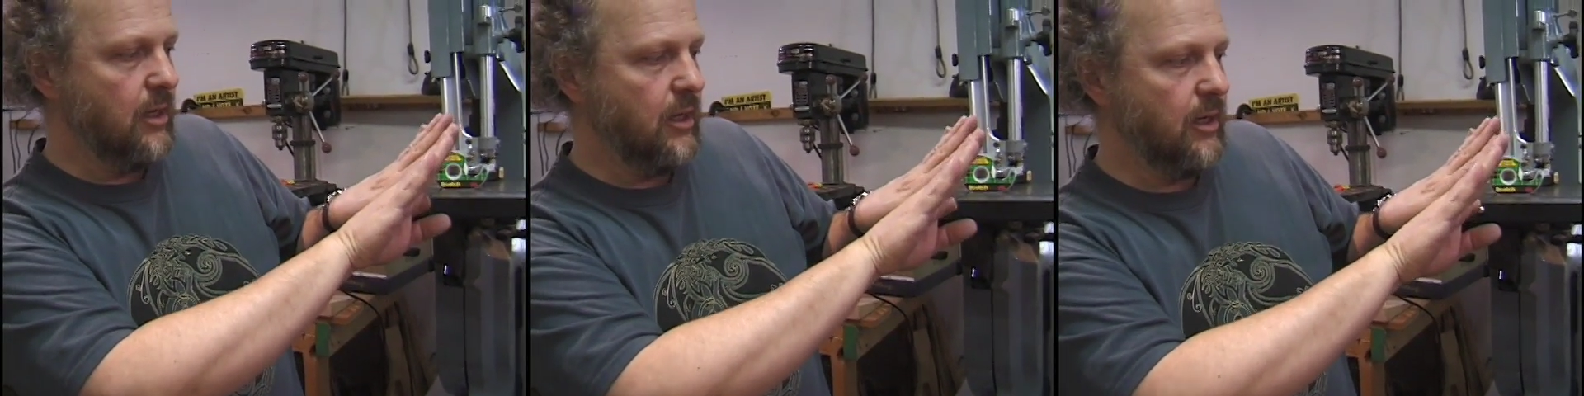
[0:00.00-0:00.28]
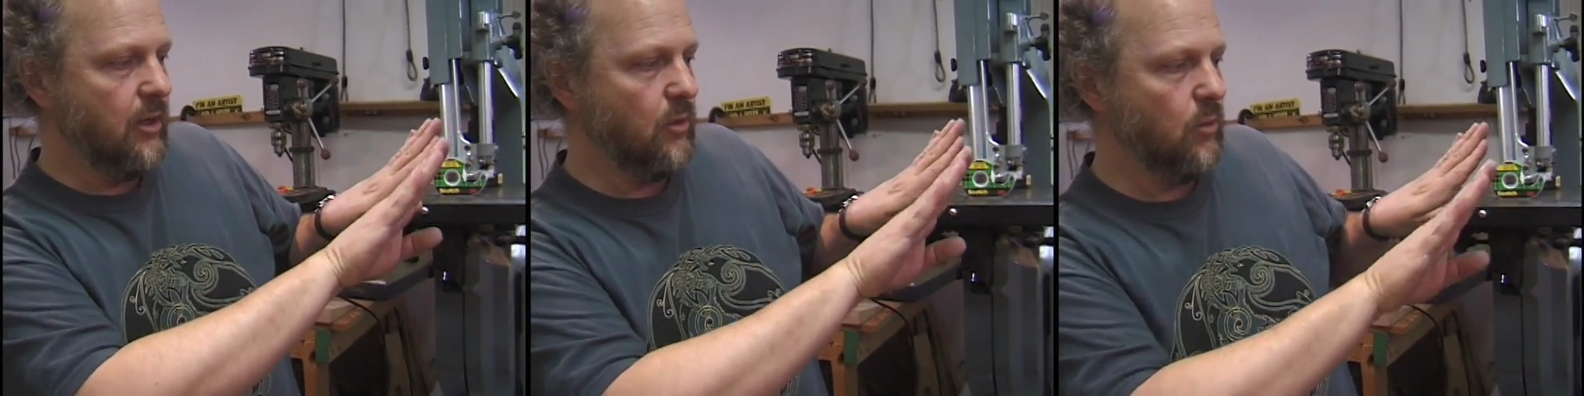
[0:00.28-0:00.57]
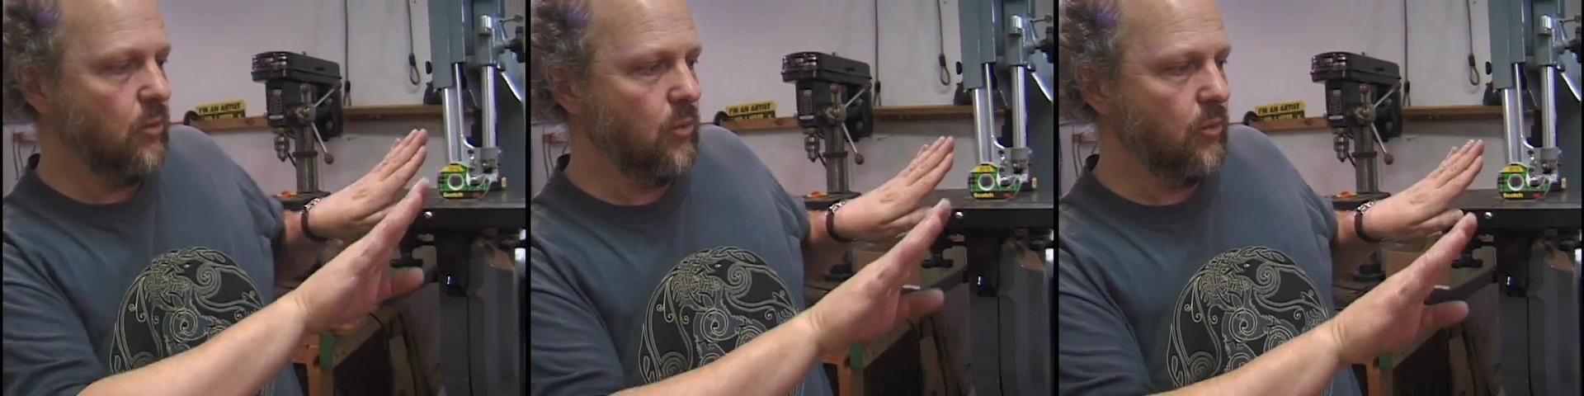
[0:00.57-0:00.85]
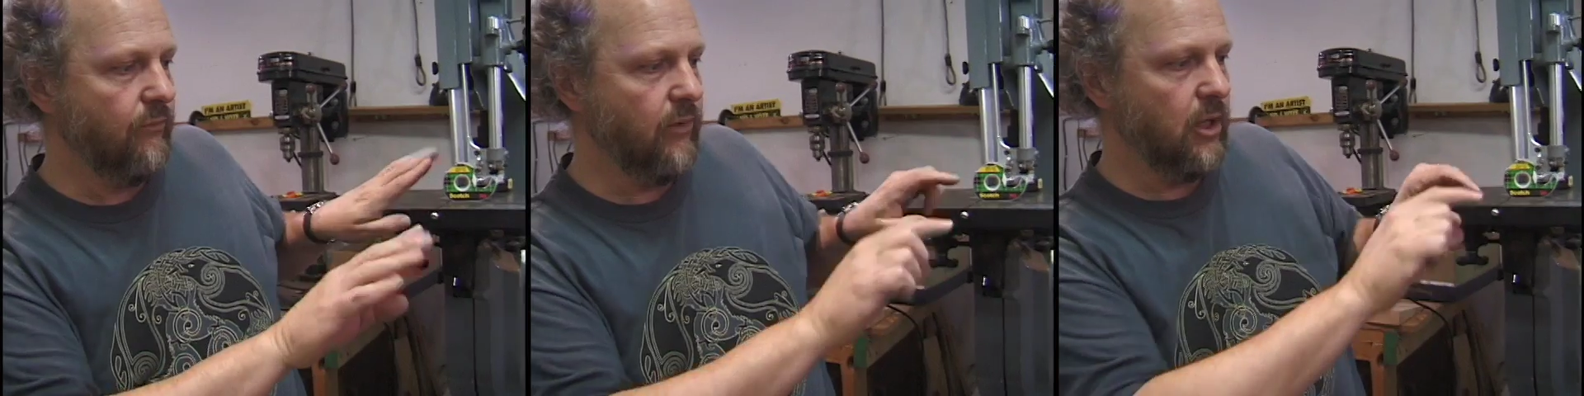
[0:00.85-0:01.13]
kind of
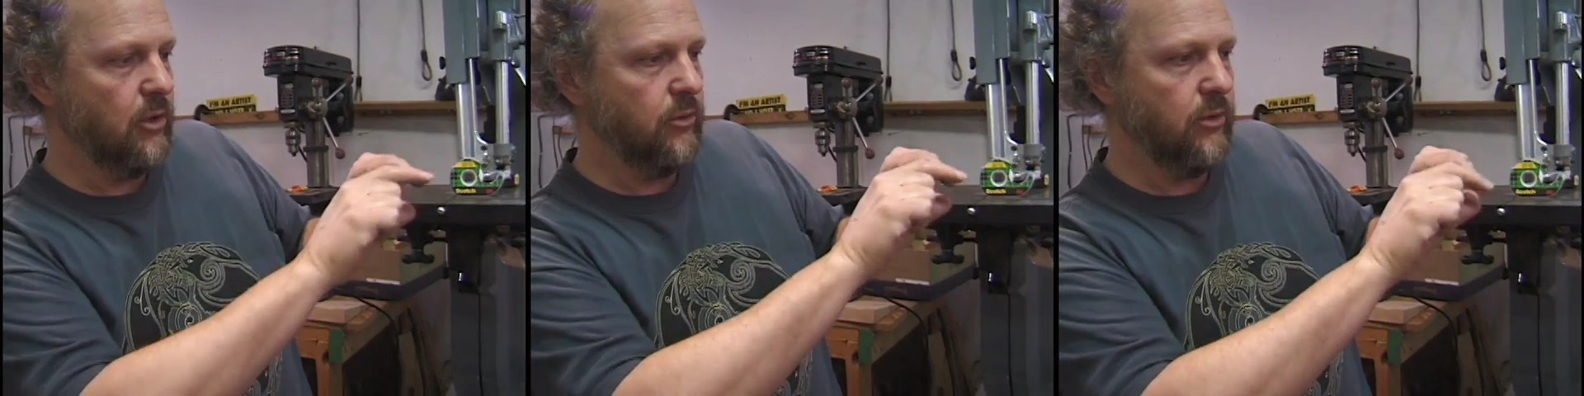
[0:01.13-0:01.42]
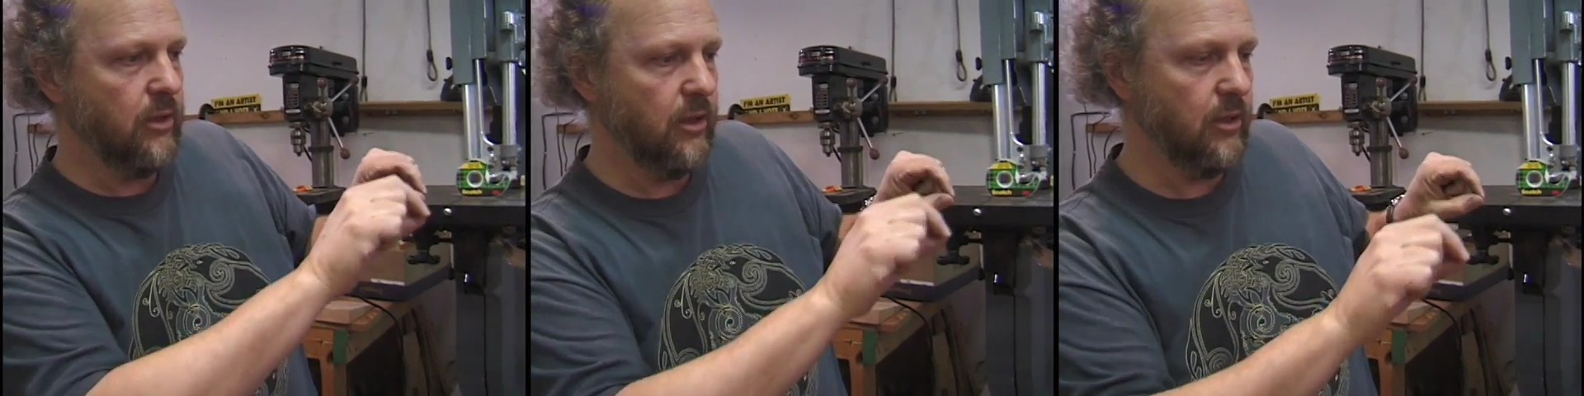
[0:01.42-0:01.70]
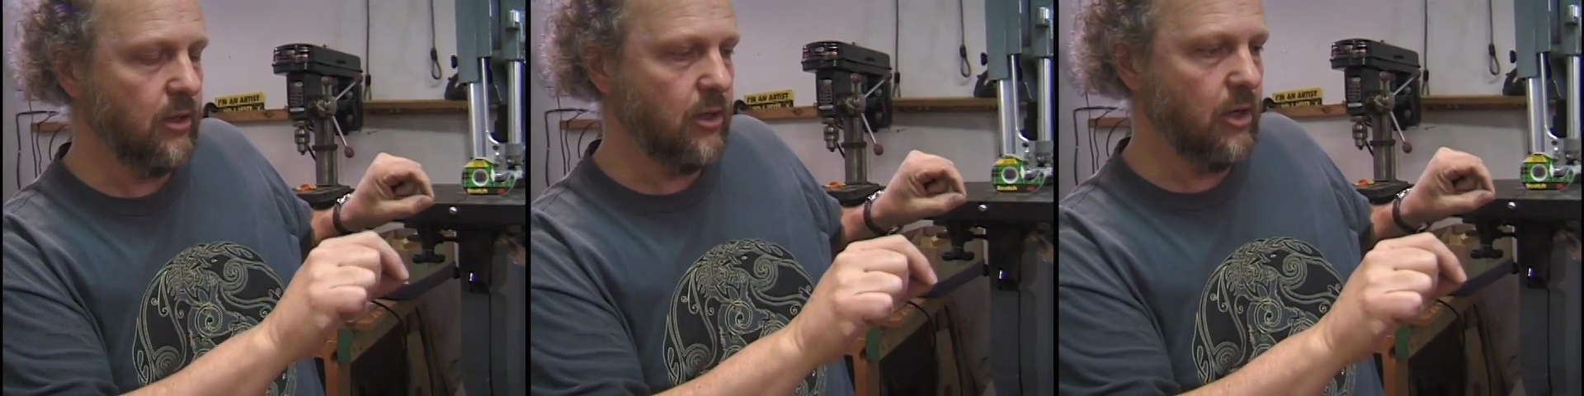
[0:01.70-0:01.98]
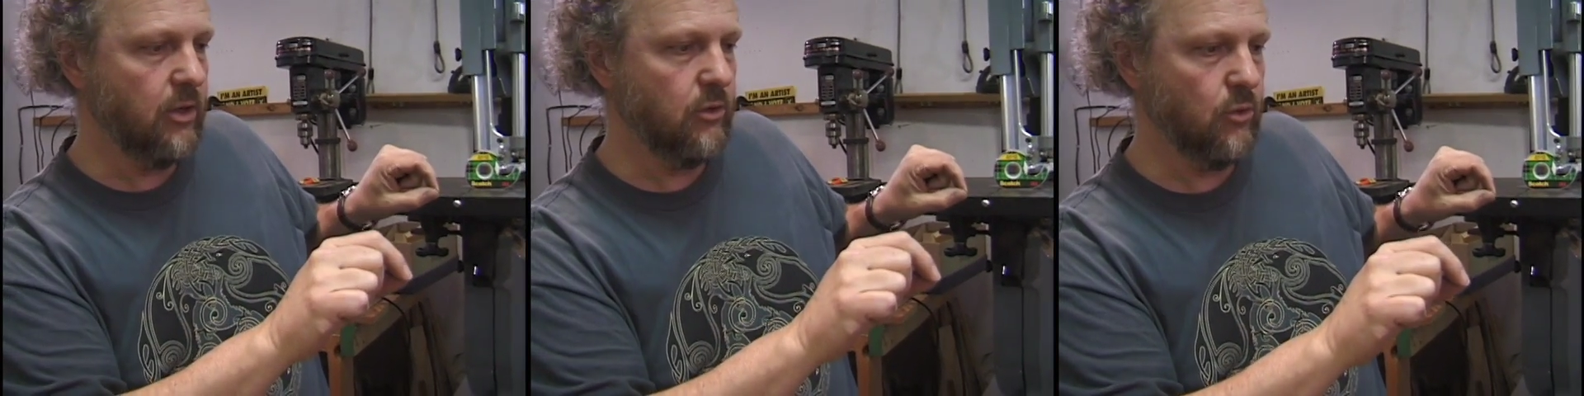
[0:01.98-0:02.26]
followed the
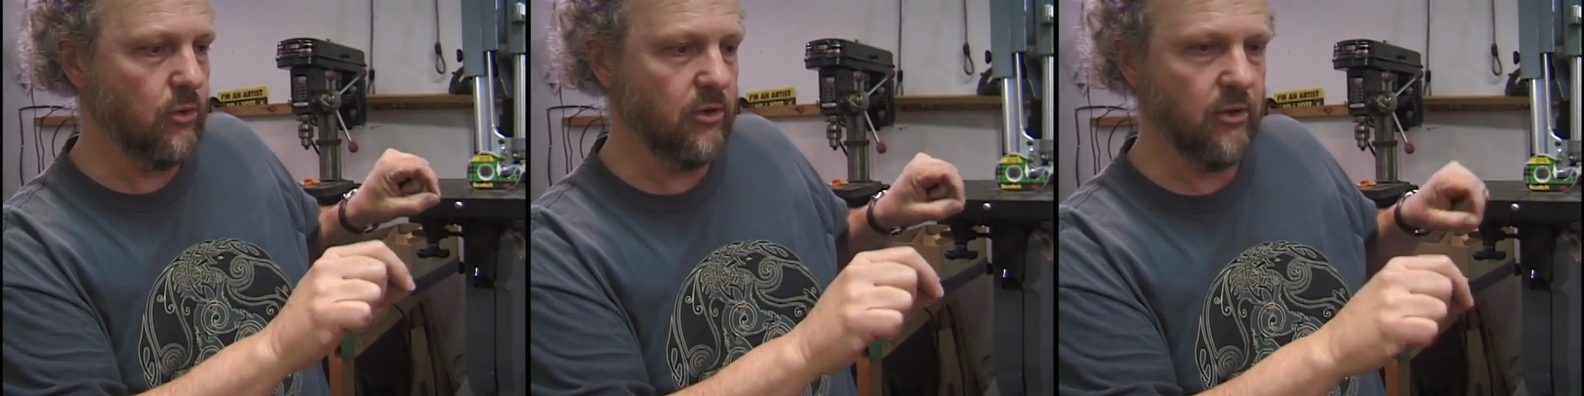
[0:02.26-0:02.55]
contours